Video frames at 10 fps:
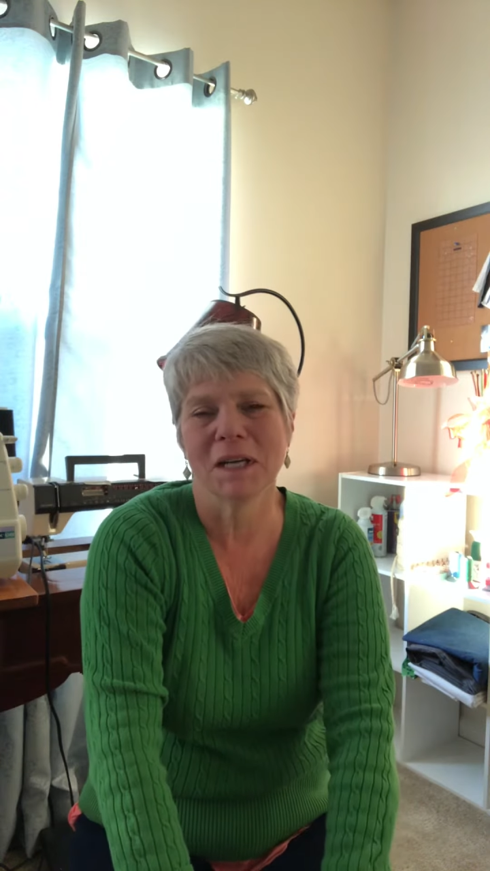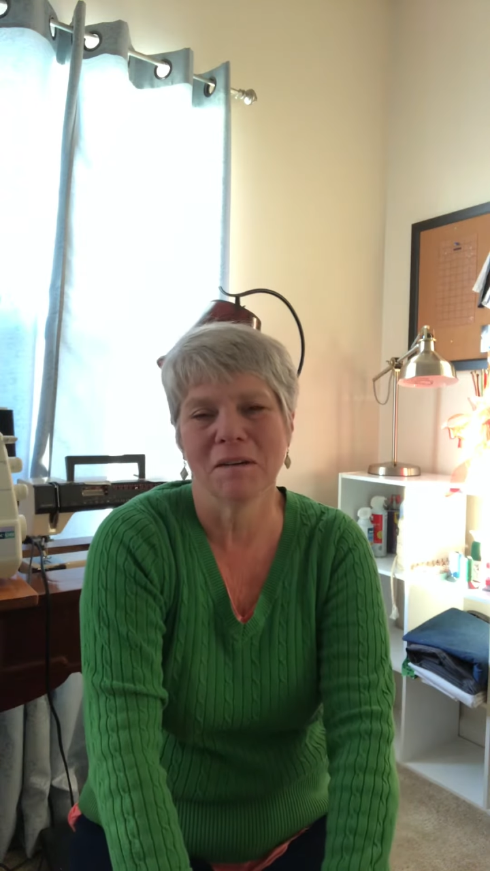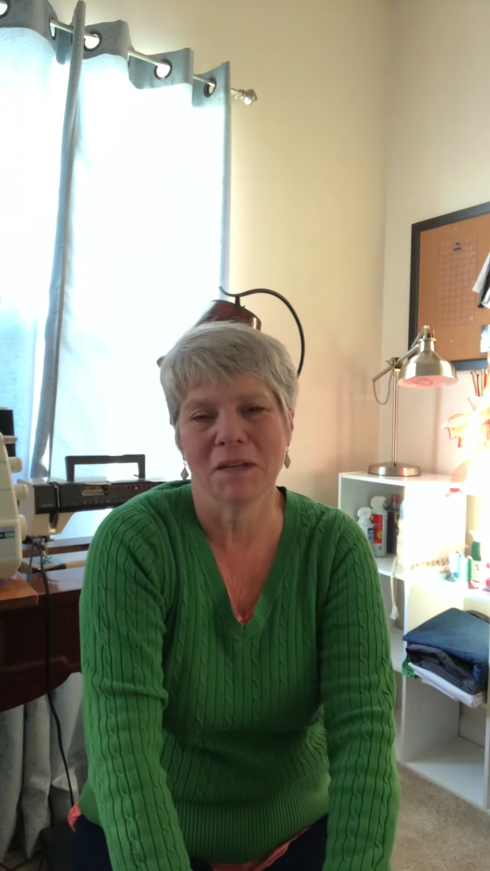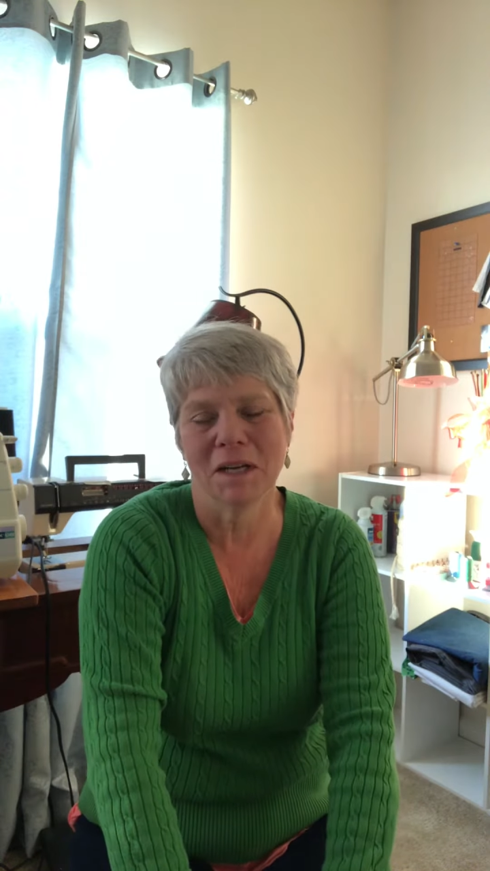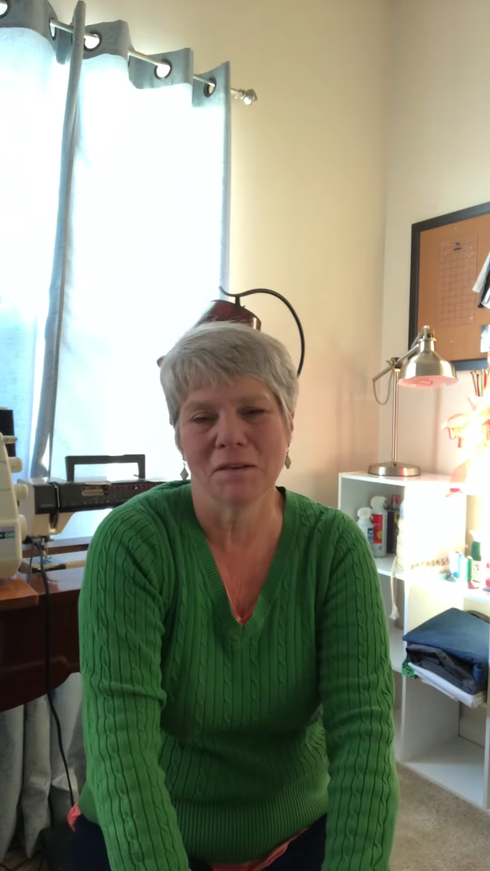
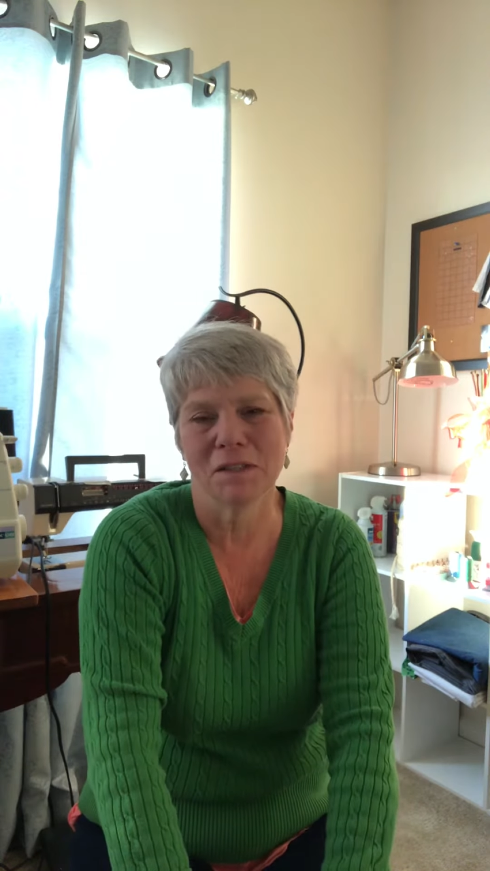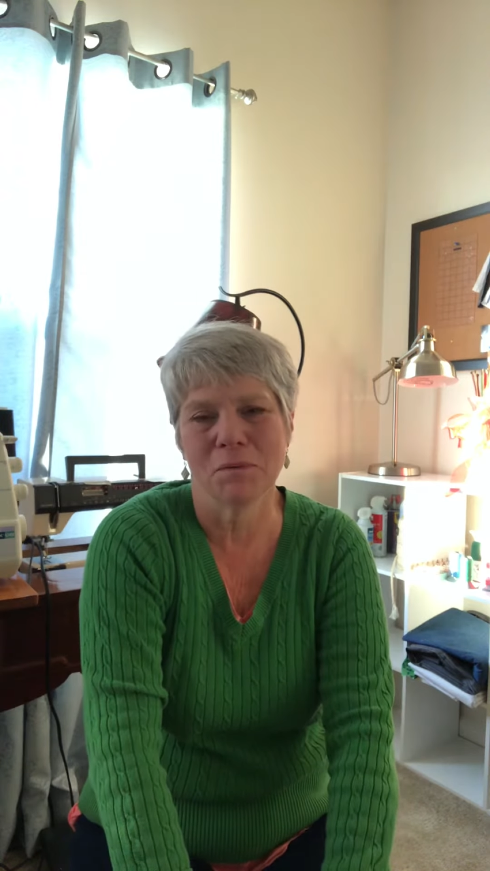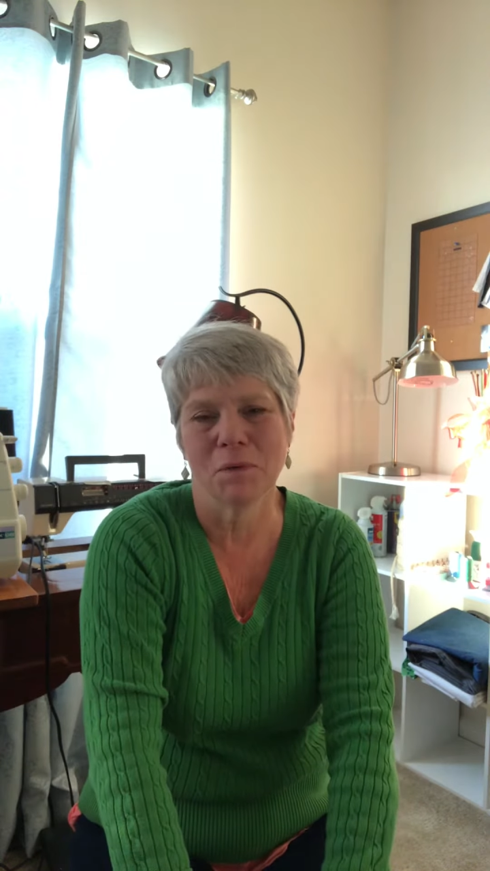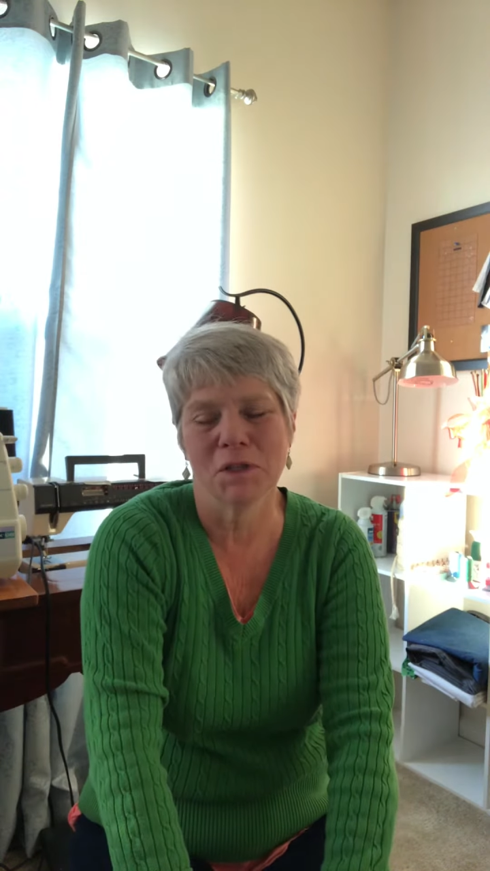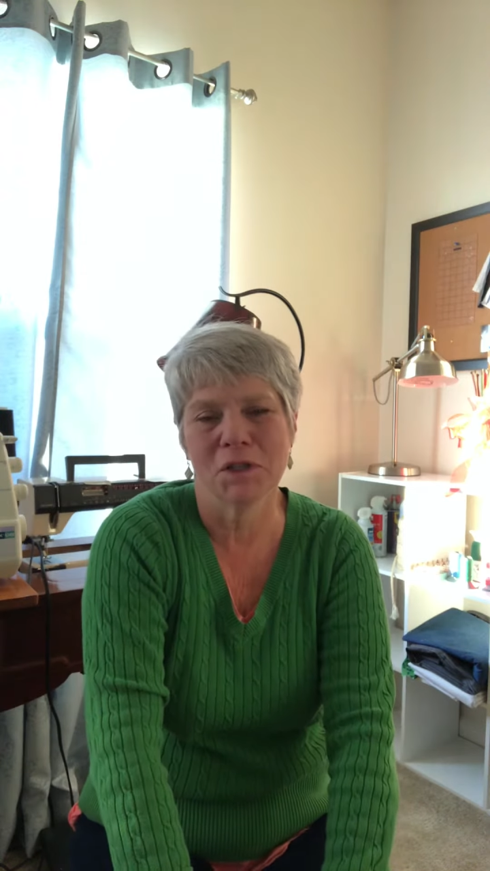townhouse
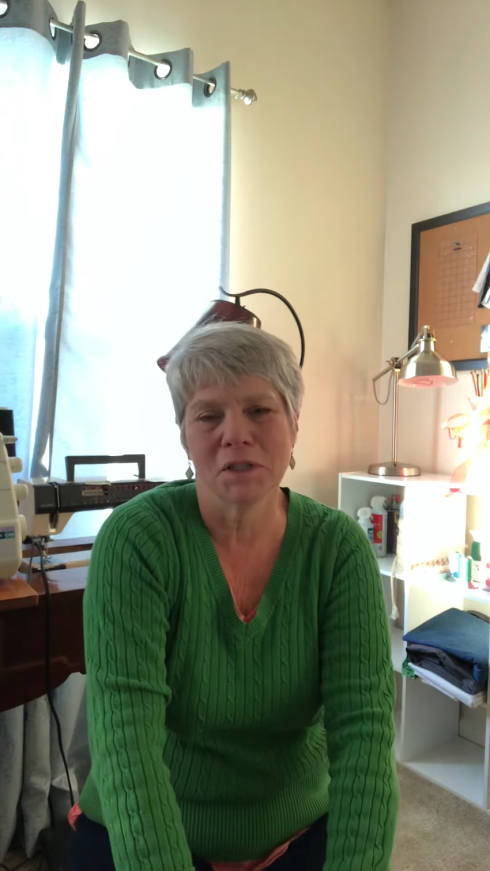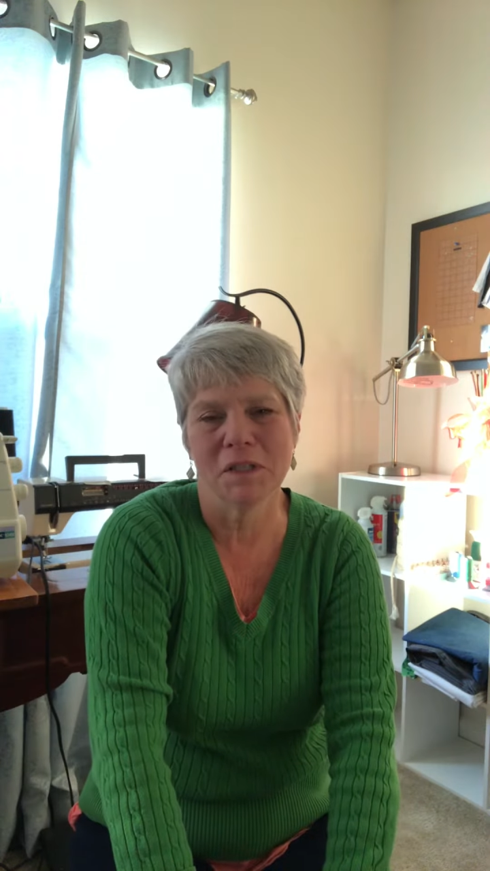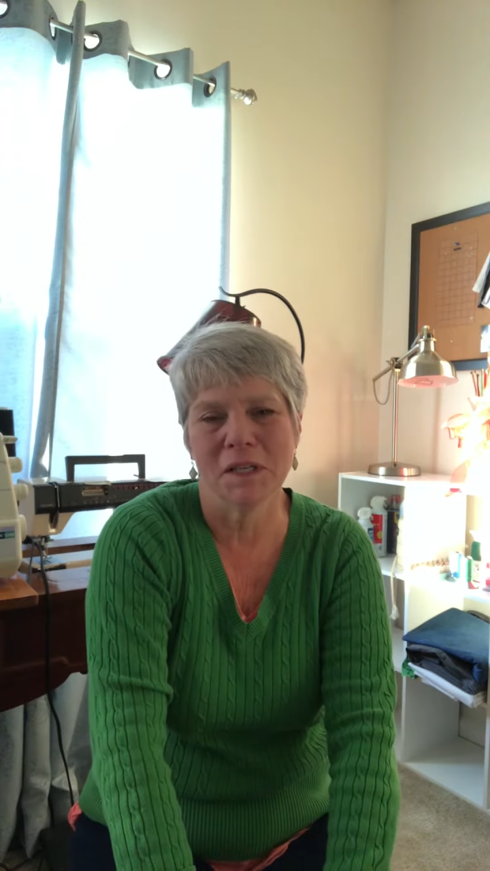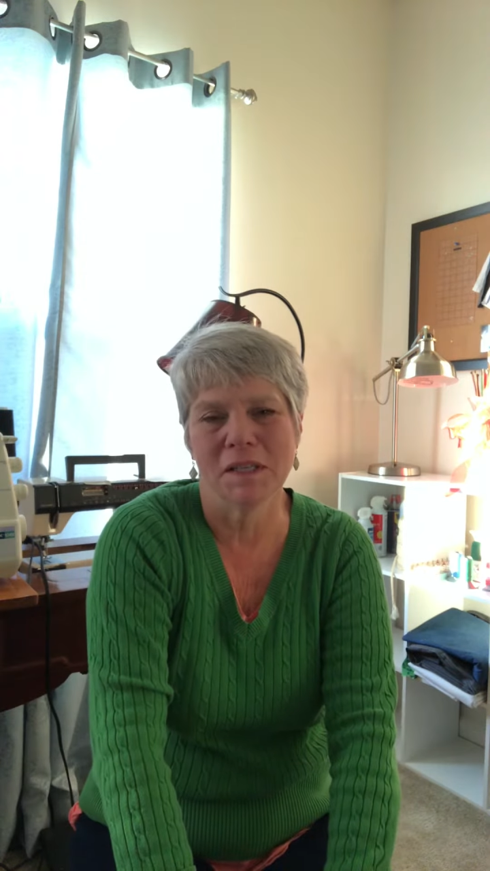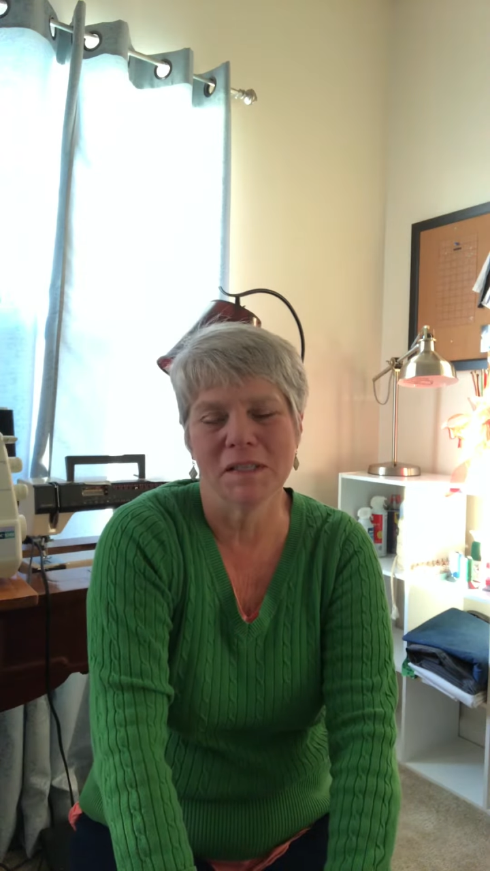in
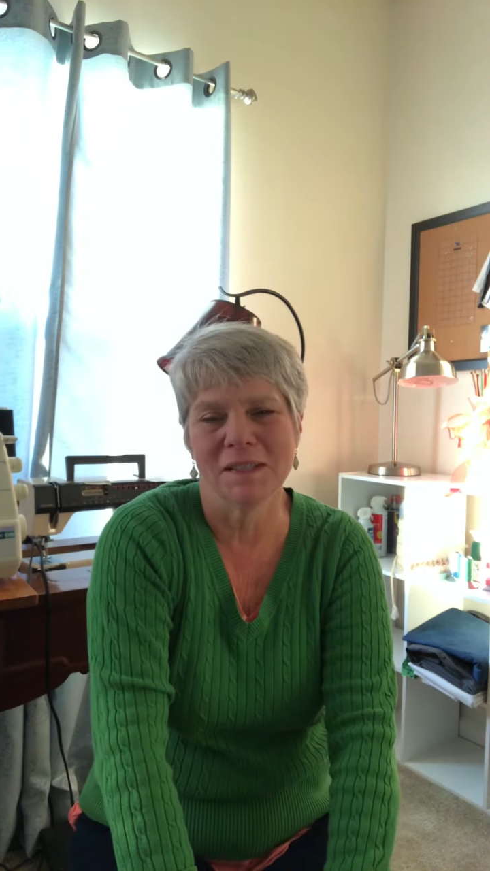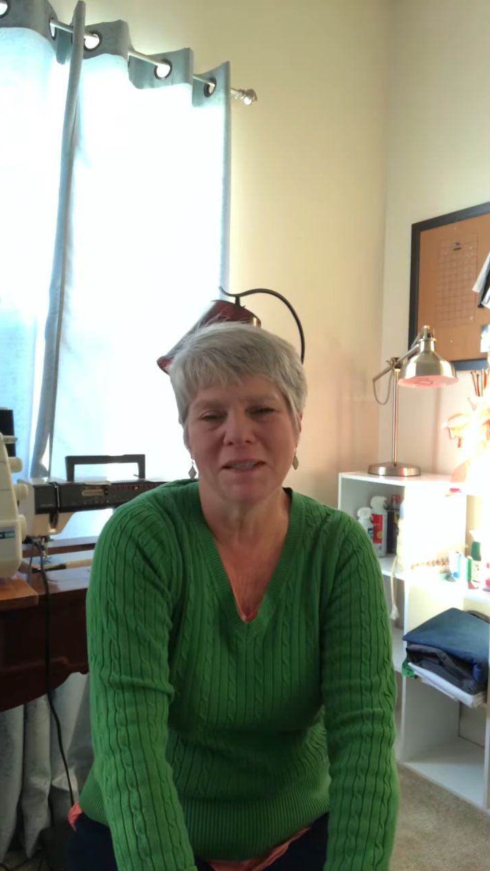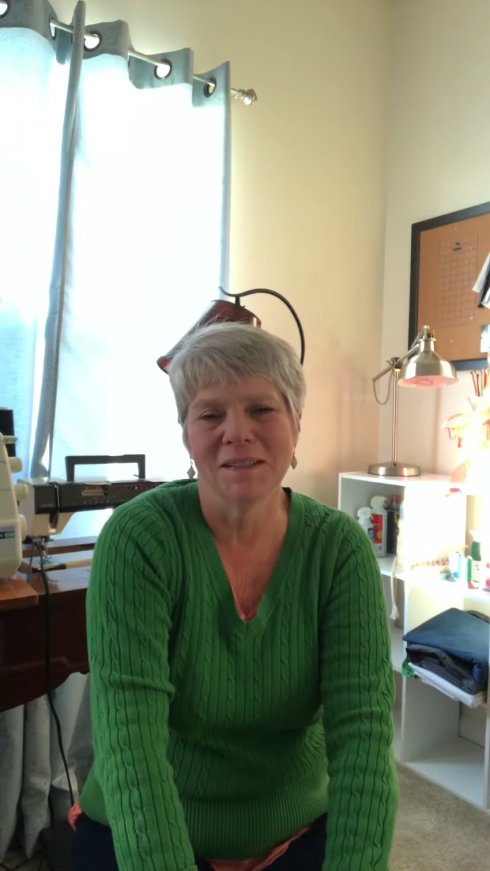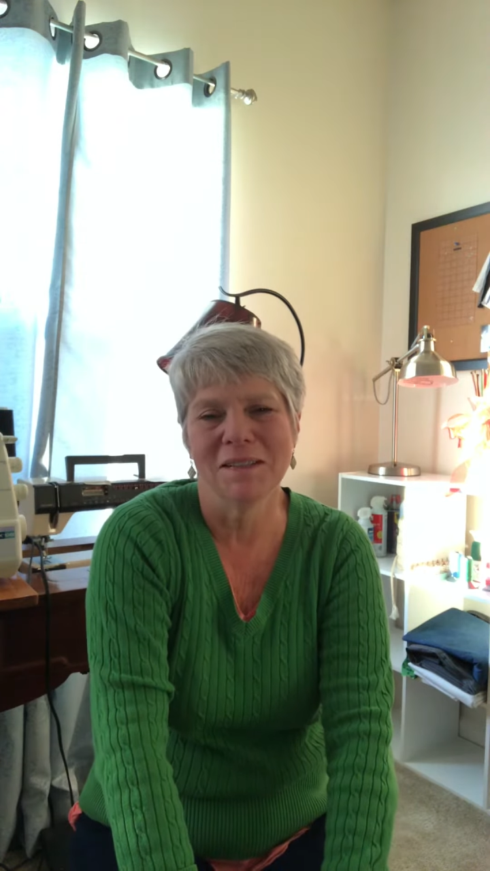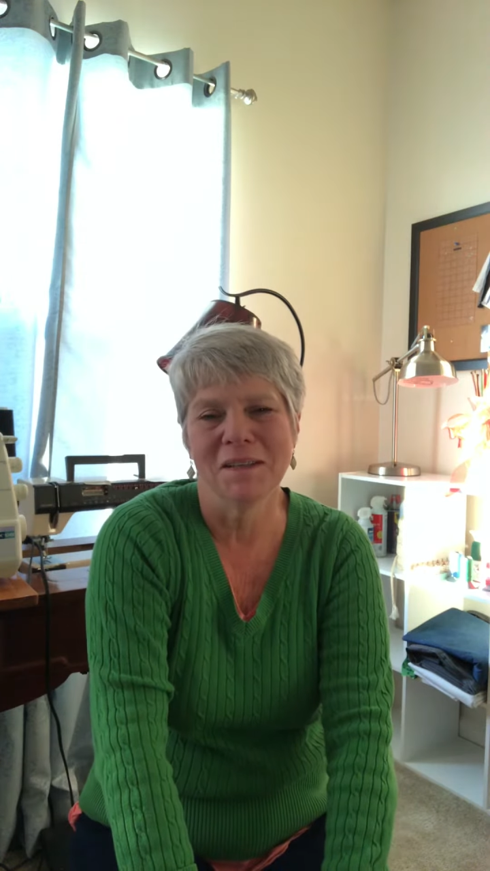Washington, D.C.